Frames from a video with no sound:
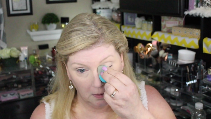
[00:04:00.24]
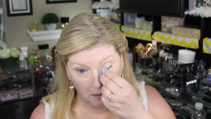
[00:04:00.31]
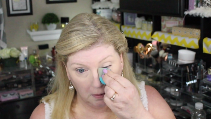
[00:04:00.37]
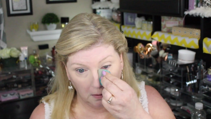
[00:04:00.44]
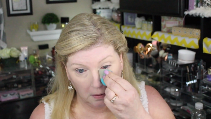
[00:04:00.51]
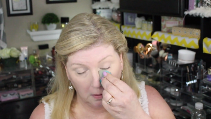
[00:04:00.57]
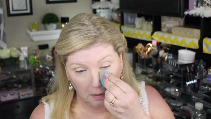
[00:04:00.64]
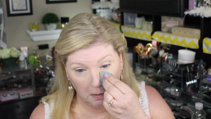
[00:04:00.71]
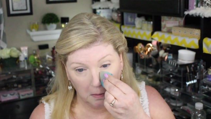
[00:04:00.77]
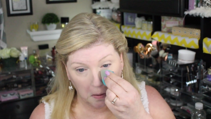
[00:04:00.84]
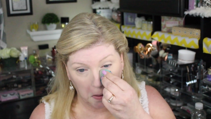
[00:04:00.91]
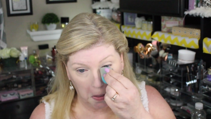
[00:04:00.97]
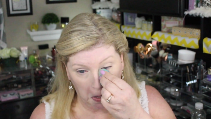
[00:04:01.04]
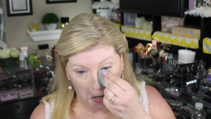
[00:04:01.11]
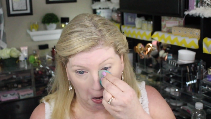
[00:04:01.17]

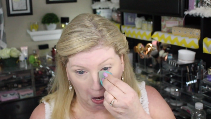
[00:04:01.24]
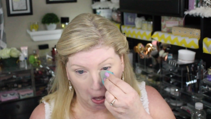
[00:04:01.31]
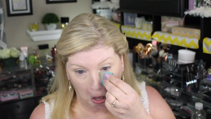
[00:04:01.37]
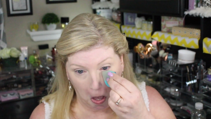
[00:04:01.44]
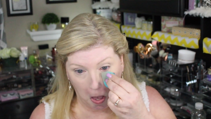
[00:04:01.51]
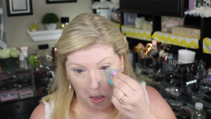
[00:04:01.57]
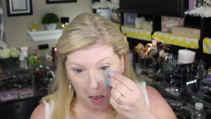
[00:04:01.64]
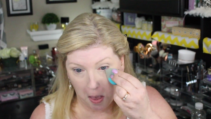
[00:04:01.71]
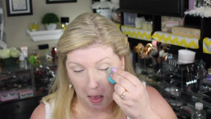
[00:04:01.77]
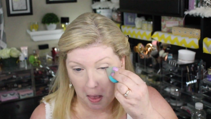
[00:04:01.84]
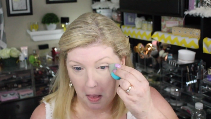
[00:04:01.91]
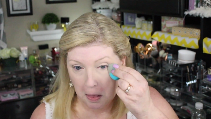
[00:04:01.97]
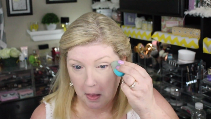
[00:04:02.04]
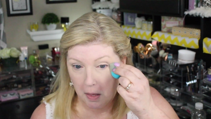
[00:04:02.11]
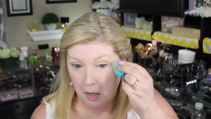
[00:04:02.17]

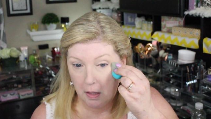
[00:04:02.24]
(silence)